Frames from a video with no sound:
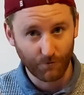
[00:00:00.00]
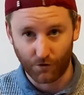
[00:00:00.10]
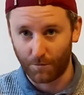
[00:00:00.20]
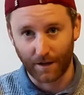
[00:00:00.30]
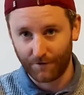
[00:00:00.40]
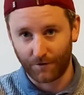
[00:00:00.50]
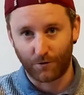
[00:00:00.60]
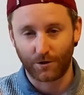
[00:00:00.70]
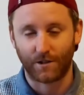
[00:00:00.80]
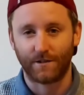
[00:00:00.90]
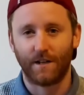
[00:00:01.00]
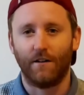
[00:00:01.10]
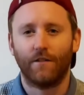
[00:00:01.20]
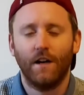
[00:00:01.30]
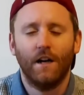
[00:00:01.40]
probably if you've watched our
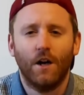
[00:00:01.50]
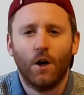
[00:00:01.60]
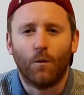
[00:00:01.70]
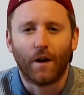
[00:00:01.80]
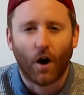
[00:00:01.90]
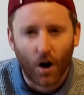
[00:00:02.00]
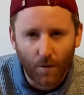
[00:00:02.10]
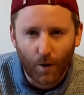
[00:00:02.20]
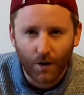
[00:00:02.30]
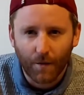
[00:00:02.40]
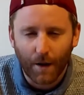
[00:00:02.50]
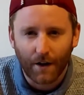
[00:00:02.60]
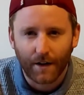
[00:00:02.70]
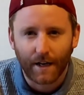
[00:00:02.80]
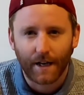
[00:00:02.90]
stuff. We harp on
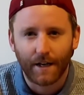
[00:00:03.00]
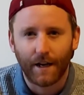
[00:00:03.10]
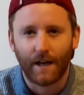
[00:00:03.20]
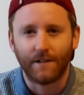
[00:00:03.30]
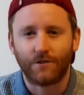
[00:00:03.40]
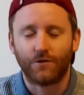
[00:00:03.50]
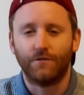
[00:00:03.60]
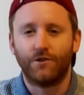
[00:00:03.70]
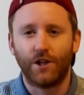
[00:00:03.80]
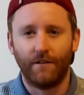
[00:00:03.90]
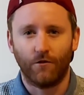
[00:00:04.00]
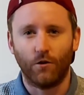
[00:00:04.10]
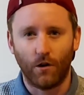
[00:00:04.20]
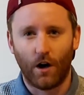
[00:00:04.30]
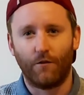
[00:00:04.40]
about it in a sort of general
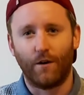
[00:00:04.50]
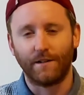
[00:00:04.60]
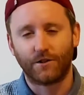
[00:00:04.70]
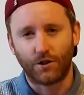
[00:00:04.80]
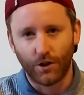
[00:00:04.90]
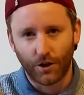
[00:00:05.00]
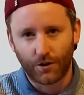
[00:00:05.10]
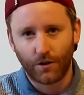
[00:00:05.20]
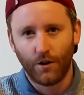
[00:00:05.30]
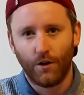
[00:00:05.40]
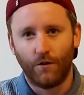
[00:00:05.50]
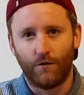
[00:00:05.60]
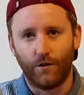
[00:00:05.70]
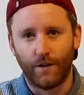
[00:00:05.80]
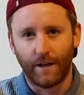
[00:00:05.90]
life way. It's good
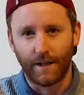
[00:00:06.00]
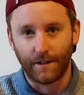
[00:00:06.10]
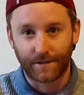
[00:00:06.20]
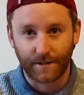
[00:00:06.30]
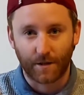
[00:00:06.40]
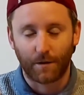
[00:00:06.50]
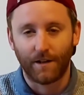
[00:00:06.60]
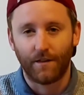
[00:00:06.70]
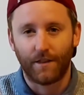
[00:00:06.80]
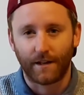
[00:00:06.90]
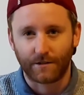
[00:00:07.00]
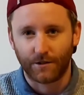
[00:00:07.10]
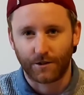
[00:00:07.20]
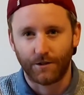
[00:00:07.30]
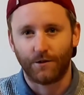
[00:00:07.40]
for the disciplined things that
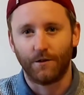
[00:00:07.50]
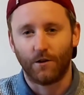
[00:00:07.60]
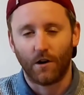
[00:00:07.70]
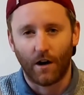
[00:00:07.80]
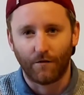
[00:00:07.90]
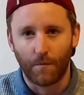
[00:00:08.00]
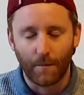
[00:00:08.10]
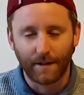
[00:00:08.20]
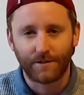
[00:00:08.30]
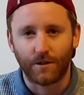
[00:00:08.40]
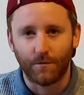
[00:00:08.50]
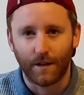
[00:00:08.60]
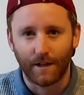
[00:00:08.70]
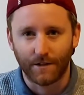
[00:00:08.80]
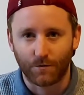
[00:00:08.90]
you're going to do in your life. Momentum
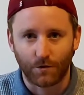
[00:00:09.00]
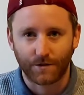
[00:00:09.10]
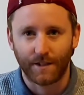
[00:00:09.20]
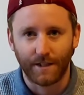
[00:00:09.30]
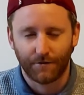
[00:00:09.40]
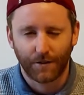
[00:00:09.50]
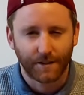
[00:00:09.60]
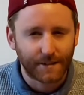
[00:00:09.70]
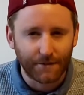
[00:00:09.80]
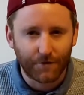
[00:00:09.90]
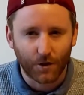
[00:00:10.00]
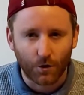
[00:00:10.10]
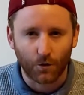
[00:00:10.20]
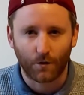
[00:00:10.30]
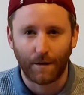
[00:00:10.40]
is what's needed for the
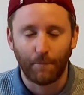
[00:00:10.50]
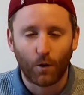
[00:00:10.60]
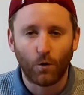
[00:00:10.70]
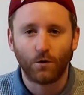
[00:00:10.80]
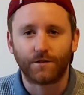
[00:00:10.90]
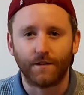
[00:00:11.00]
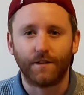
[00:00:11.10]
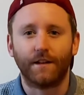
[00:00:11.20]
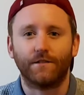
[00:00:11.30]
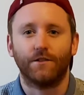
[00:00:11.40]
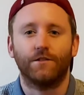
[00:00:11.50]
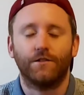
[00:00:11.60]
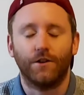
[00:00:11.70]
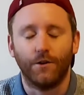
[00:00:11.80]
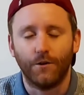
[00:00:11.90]
difficult, important things for you to
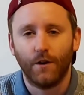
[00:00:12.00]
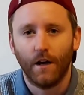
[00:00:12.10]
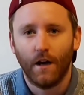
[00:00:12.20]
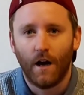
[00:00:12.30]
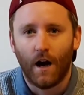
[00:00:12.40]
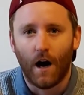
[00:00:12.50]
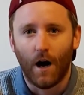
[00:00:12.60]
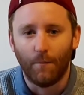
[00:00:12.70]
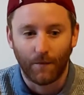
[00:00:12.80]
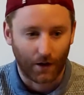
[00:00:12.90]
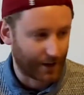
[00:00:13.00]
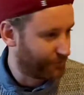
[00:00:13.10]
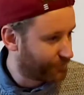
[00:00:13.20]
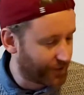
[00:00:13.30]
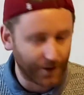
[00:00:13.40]
do. Like
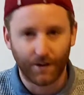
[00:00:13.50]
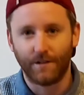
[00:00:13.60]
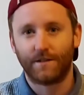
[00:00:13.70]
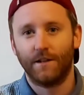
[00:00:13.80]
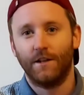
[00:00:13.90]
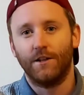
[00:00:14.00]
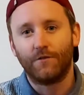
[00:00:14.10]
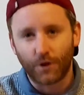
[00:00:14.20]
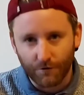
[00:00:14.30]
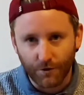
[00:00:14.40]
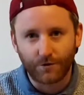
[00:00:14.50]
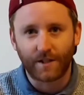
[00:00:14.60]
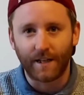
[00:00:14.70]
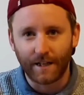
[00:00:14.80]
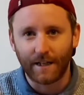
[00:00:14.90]
in fitness, you've got to
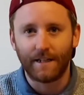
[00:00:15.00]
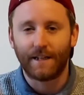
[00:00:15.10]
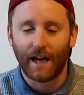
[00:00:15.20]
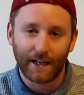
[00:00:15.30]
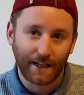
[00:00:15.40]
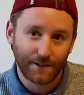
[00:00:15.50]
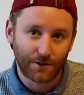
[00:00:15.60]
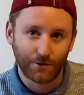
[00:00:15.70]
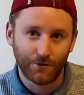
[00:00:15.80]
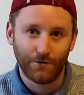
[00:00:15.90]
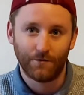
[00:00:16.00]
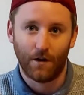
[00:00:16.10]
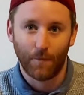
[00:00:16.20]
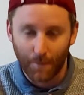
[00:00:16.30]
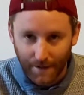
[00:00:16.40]
routinely get into
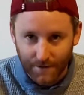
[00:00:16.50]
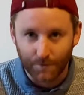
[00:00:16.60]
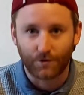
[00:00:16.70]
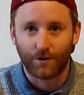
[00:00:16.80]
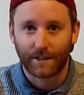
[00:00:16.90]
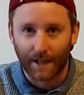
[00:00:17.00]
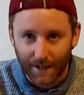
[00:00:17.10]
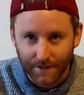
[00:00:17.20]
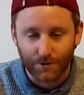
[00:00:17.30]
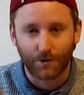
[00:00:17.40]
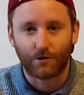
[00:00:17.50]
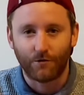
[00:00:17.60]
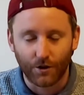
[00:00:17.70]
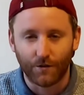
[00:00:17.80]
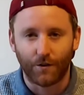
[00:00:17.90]
momentum. You've got to get into a
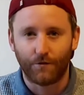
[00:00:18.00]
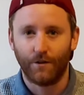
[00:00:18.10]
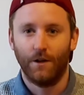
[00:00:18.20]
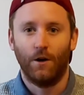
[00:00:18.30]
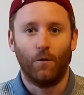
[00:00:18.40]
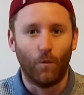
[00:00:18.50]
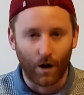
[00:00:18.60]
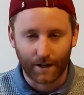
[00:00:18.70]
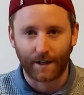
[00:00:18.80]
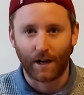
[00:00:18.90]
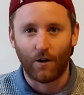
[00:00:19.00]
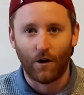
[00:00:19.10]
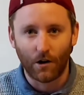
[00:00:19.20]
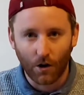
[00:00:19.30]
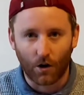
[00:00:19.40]
groove of working
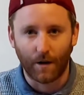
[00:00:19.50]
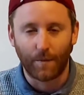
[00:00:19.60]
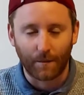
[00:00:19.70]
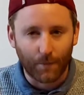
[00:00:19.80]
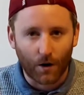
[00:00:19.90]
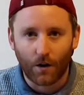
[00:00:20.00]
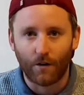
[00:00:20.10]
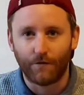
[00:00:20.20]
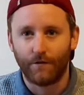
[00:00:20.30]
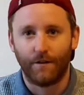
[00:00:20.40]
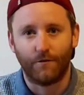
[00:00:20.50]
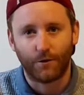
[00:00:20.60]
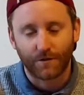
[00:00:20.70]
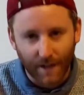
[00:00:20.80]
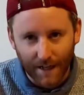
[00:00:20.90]
out a lot, being part of, if not
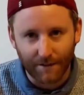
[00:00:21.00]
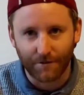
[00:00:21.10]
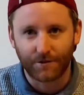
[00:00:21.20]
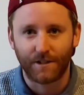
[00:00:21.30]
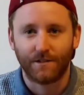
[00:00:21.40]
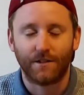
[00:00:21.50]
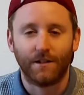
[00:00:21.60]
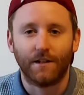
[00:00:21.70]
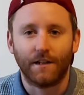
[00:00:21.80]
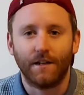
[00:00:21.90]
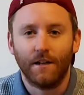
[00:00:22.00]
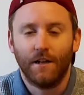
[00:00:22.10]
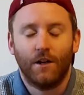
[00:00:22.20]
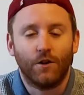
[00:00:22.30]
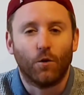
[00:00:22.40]
your daily routine, certainly
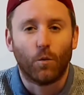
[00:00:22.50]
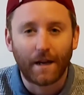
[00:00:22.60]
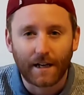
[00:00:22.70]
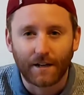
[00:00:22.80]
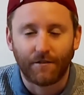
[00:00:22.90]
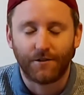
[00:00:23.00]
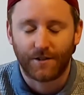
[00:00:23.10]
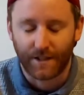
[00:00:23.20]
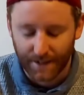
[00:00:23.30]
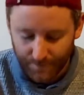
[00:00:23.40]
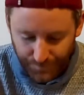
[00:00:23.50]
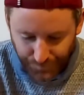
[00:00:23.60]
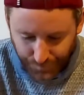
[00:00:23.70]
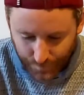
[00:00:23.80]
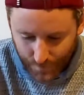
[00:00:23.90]
your weekly routine.
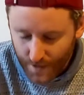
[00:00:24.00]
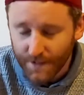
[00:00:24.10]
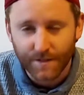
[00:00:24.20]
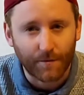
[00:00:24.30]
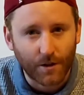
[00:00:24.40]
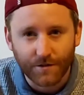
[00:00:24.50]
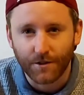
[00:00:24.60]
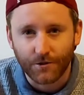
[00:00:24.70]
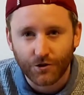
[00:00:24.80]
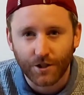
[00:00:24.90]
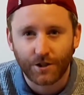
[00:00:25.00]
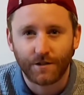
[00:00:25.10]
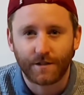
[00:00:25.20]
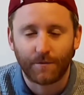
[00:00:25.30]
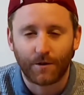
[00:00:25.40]
Same goes for
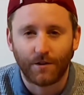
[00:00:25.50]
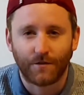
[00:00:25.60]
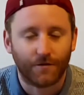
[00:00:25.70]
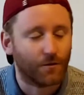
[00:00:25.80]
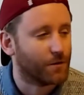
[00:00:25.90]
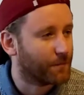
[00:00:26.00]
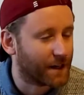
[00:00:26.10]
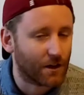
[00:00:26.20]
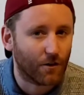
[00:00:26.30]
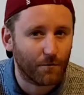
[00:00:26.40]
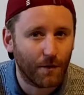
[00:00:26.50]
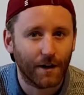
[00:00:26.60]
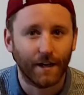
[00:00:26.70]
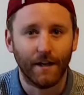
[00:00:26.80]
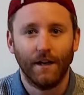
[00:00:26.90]
nutrition, same goes for if you want to make a lot of
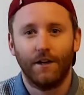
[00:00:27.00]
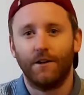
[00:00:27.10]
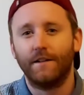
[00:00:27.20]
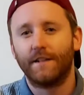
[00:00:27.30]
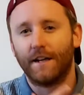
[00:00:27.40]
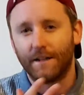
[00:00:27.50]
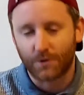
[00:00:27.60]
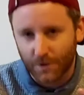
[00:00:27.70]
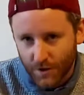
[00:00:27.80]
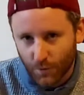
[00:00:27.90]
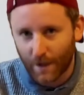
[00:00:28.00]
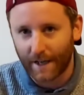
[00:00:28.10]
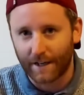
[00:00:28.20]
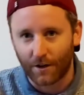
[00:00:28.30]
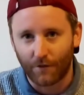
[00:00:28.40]
money. You need to get into a
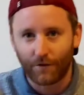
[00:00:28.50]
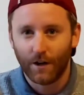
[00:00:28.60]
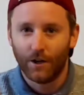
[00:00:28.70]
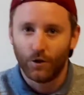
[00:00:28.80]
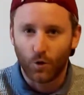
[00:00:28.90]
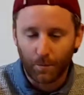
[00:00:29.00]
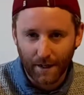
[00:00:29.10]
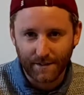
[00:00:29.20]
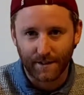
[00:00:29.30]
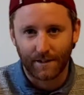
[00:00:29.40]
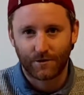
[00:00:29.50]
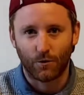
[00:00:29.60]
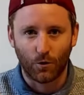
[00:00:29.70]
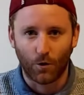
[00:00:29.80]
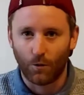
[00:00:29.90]
swing of your business
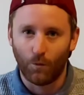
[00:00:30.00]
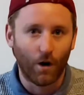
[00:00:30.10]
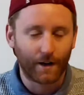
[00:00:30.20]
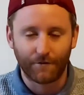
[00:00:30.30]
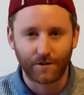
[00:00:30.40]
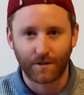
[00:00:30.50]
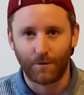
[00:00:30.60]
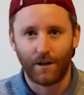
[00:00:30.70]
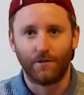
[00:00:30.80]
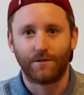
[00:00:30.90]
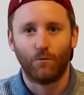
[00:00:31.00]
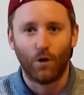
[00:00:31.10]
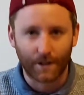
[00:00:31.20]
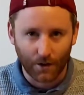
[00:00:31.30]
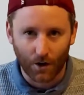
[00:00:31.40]
or working for someone else and
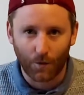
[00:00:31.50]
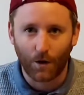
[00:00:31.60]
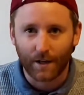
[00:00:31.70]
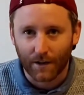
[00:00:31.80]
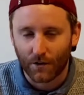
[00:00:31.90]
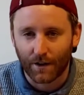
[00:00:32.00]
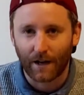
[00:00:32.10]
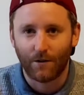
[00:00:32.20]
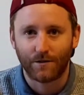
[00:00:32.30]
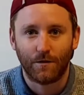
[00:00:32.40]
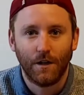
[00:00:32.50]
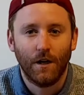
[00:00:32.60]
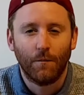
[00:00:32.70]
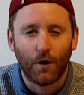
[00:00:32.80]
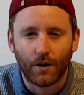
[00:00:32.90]
working hard, working long hours,
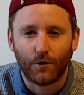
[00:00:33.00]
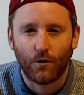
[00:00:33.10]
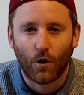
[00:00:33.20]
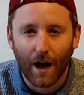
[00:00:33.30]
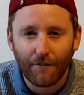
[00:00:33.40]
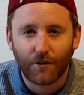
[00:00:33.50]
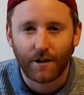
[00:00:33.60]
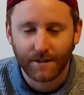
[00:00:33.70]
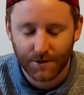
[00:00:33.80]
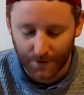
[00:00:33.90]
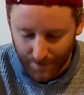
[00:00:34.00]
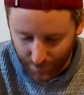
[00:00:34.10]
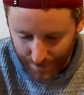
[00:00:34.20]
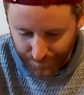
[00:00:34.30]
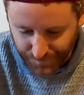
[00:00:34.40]
putting your effort into it,
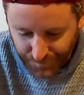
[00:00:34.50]
right?